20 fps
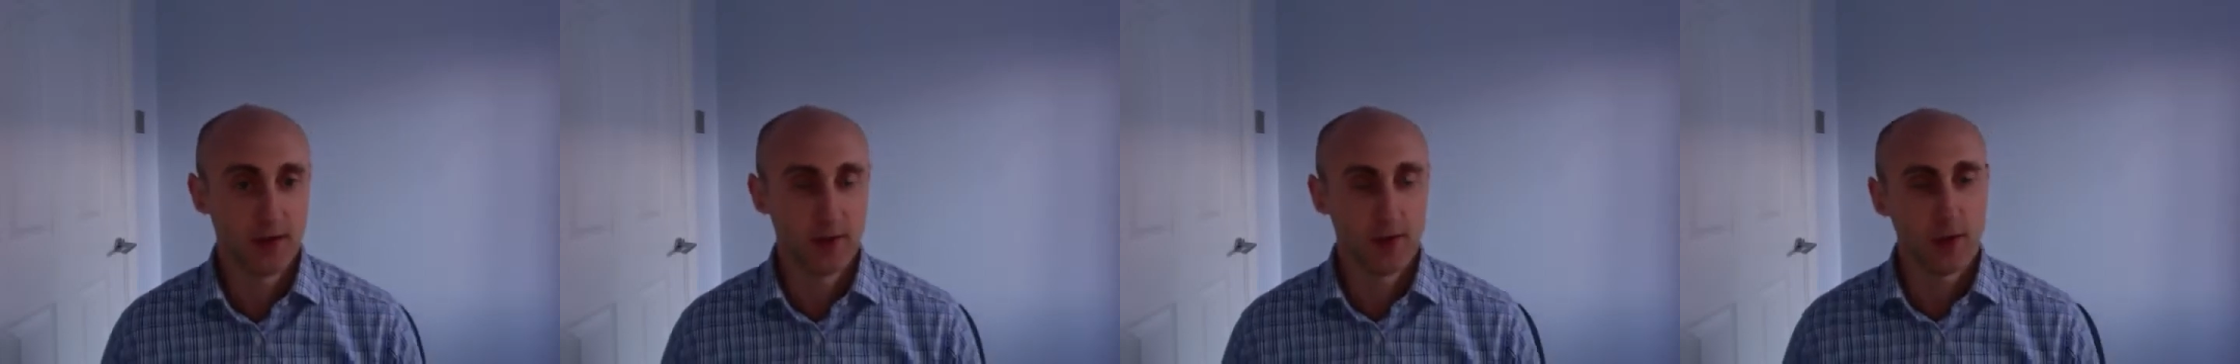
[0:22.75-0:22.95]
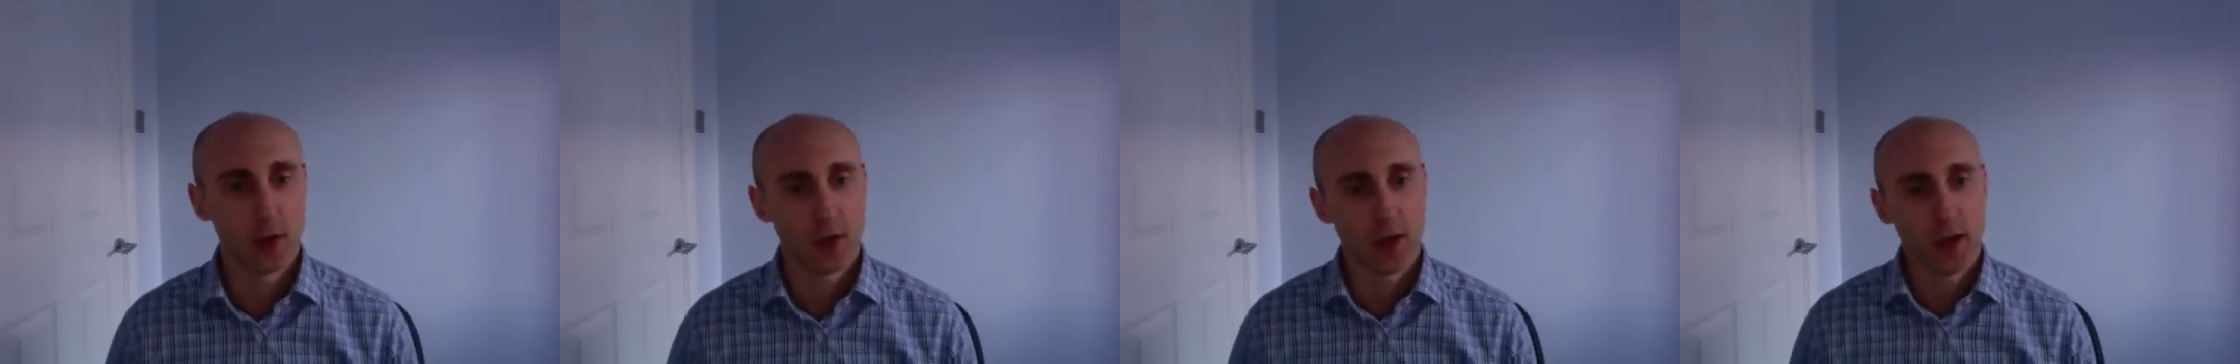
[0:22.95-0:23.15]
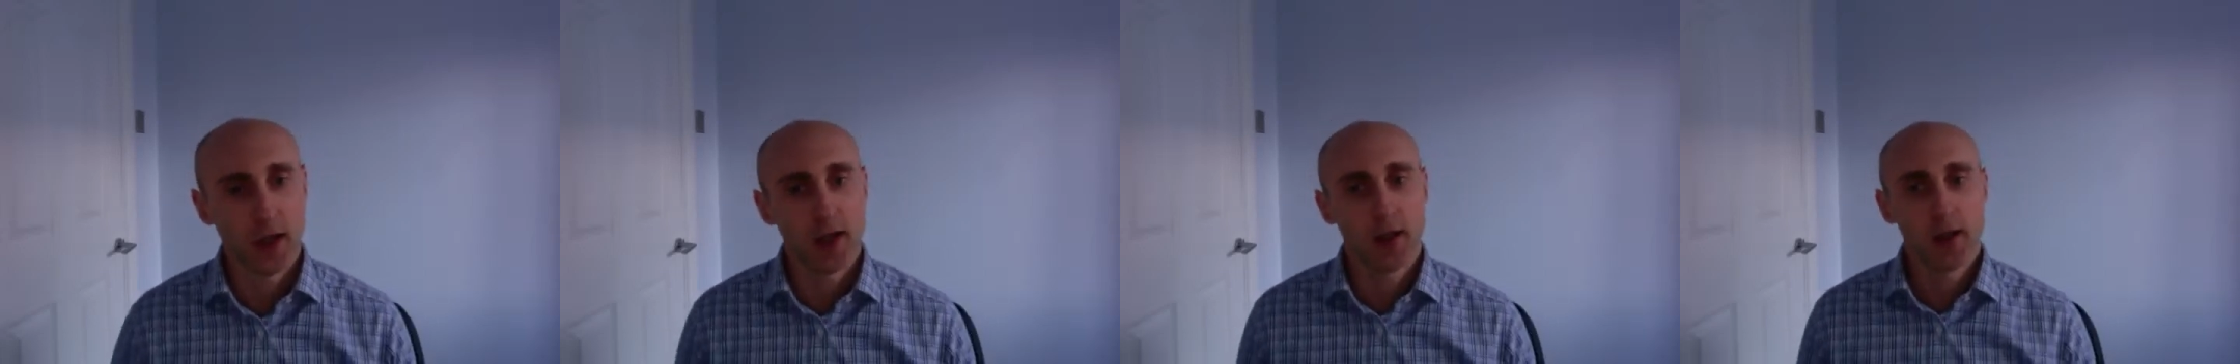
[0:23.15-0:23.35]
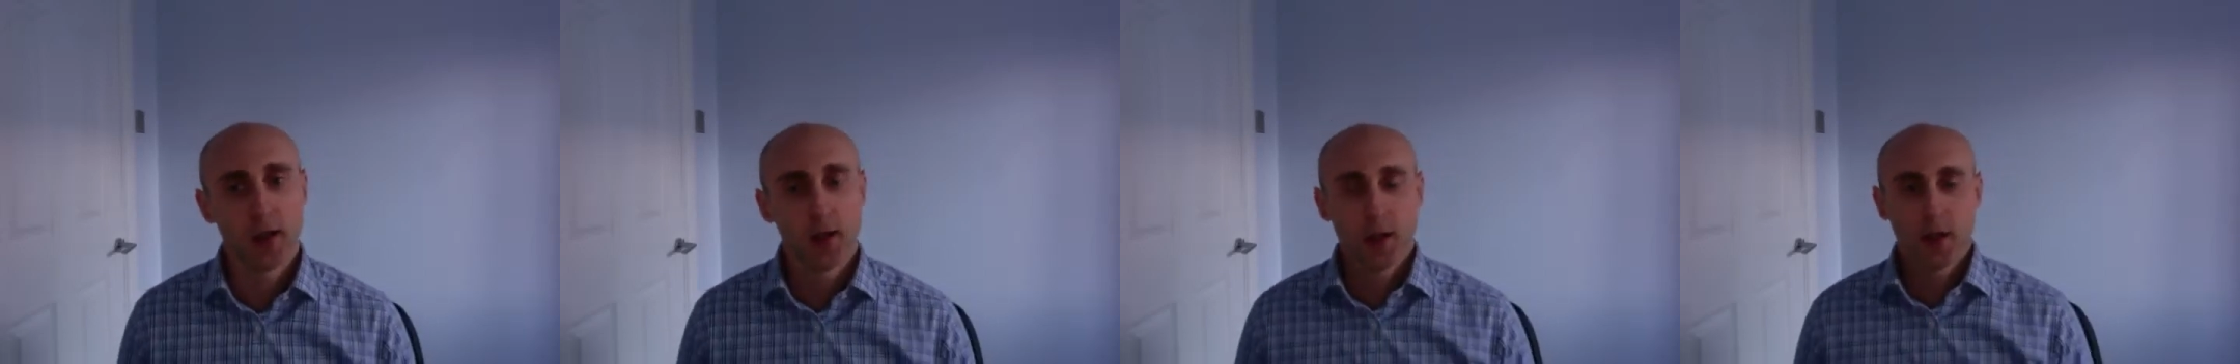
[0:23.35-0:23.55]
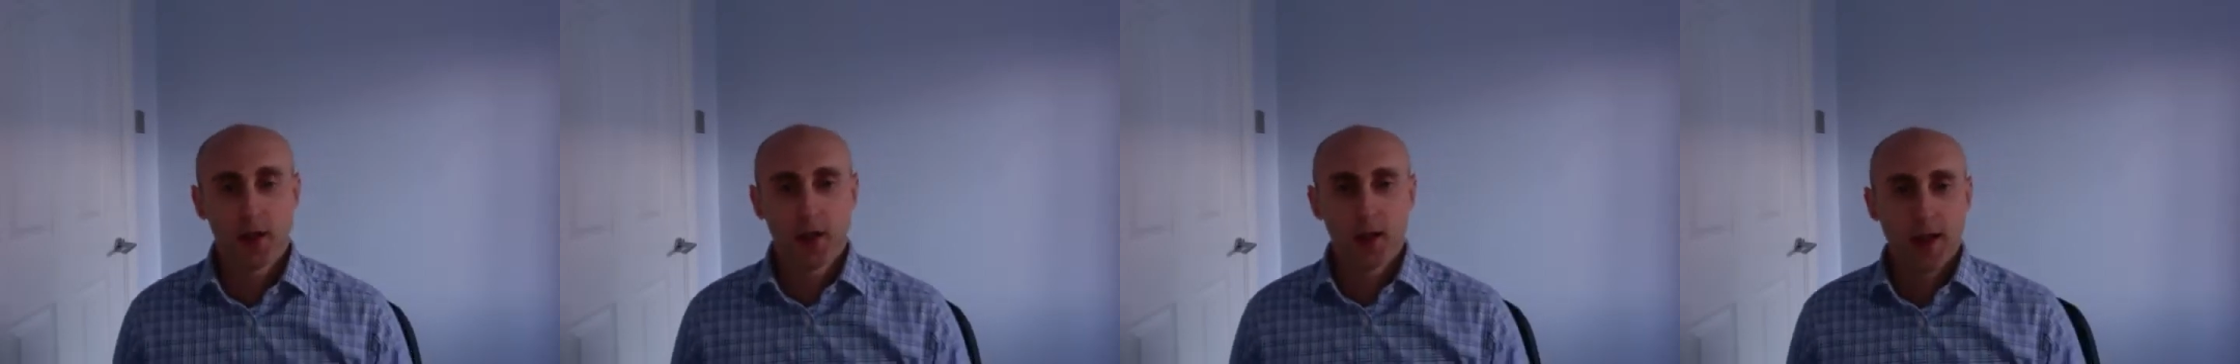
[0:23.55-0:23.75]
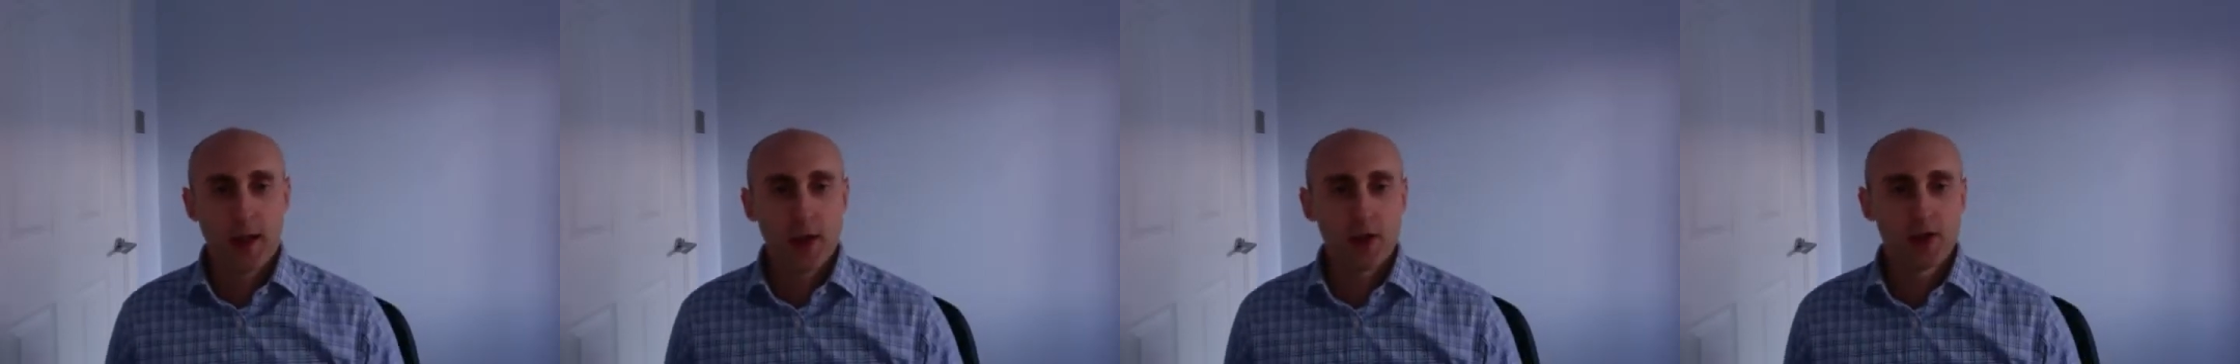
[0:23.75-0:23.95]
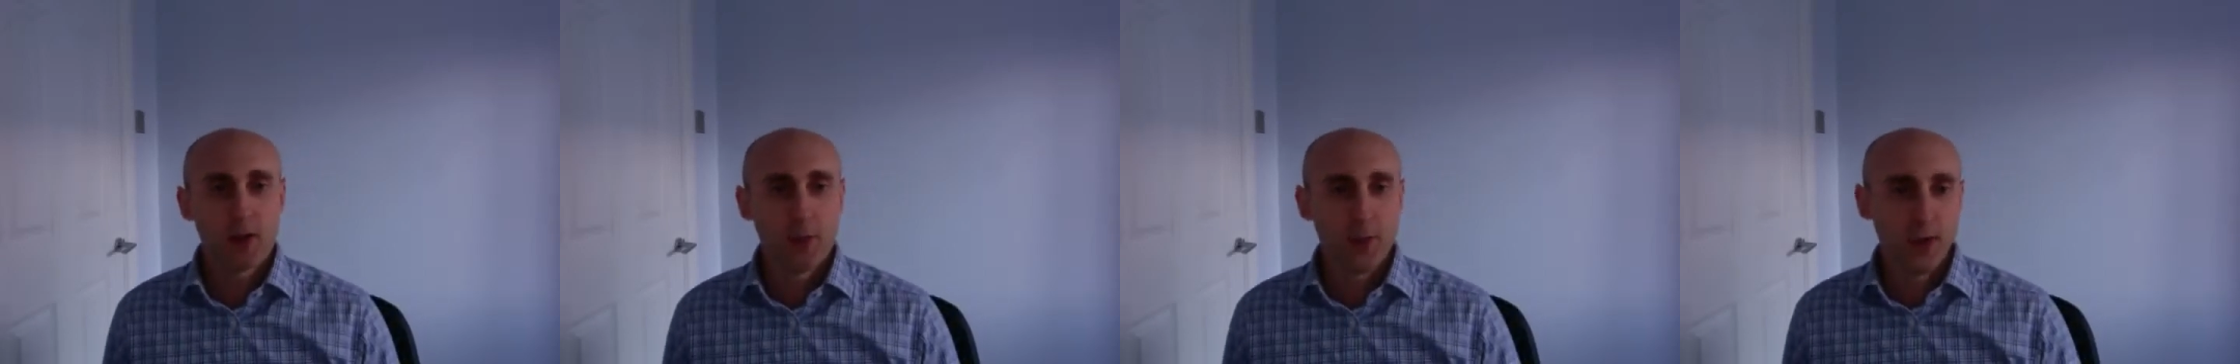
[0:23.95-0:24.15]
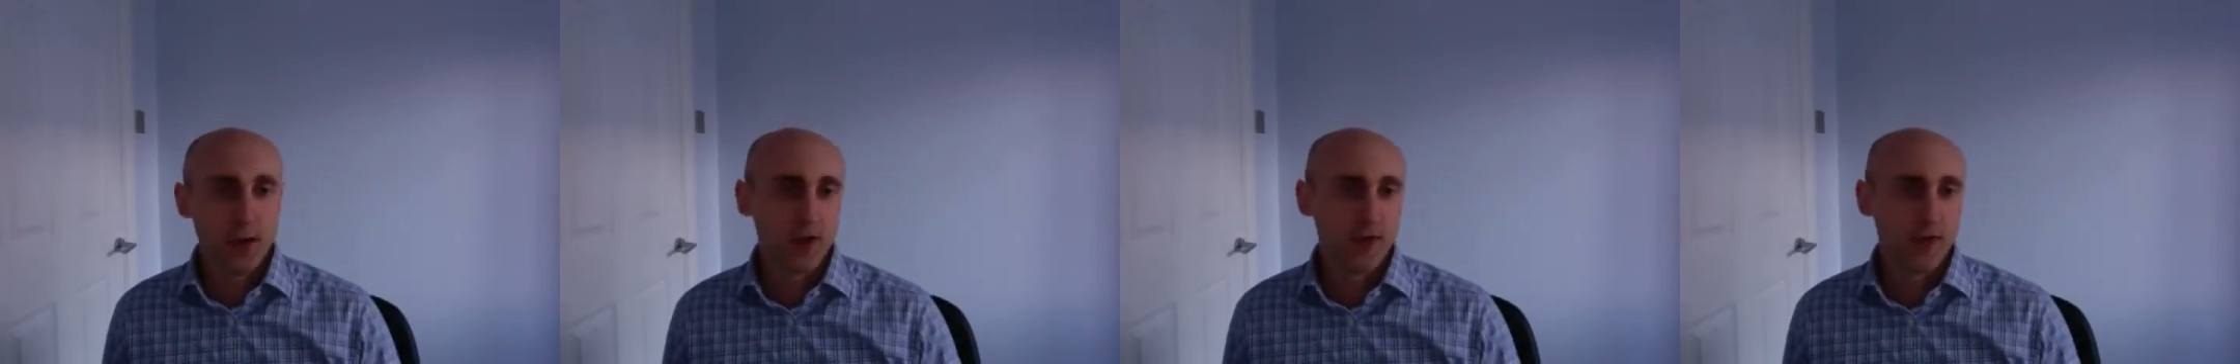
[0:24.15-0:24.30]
Okay? Now it's a bit